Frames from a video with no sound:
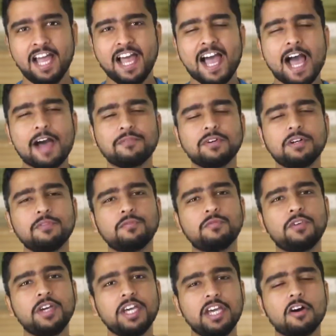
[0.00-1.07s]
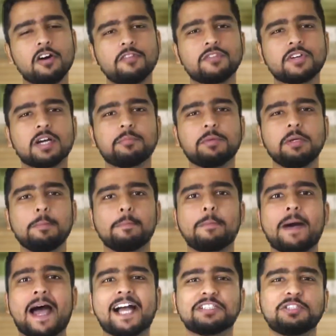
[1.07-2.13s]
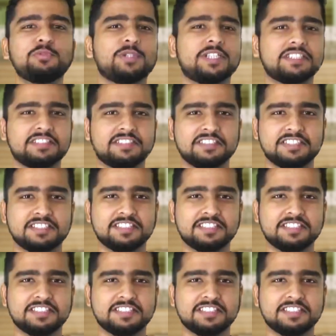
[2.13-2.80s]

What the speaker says: have a way of coming back to us.